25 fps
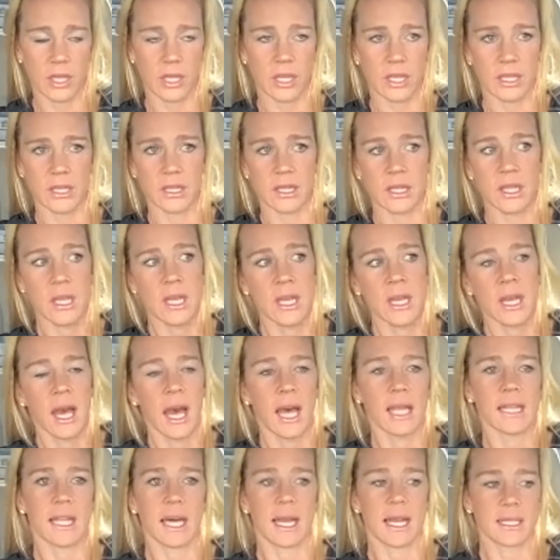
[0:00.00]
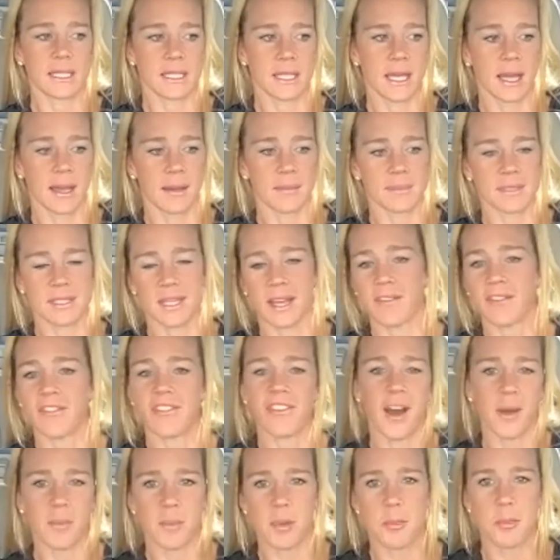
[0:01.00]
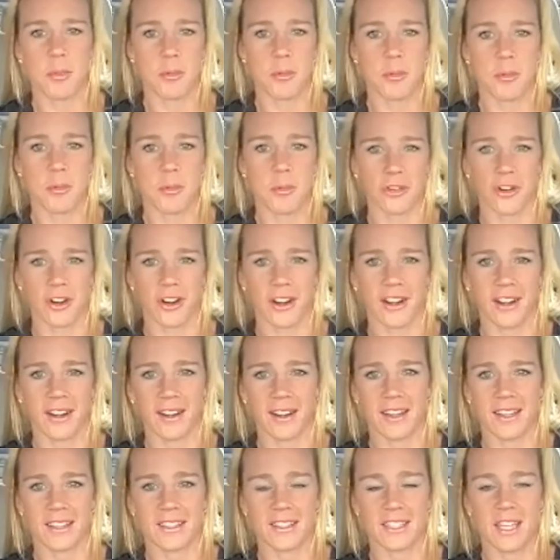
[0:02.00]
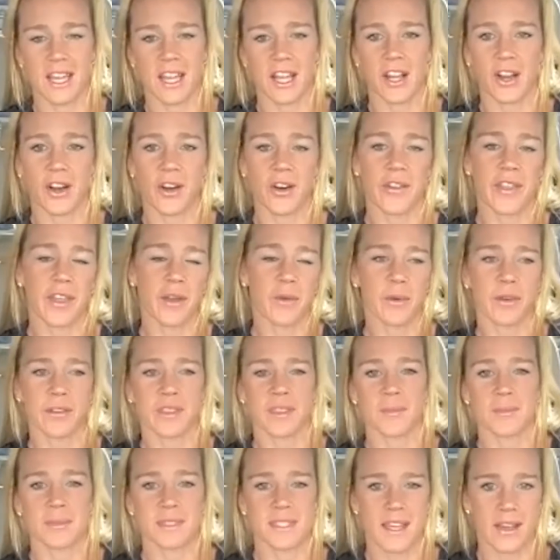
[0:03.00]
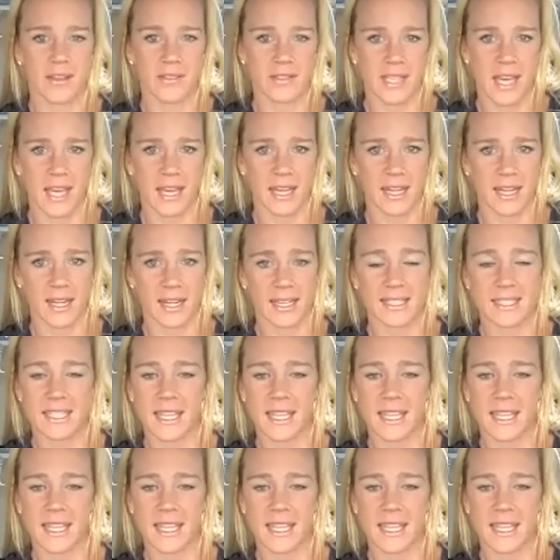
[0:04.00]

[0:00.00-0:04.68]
It, a lot of times I've fought people before, and it's like, oh, they weren't themselves that night.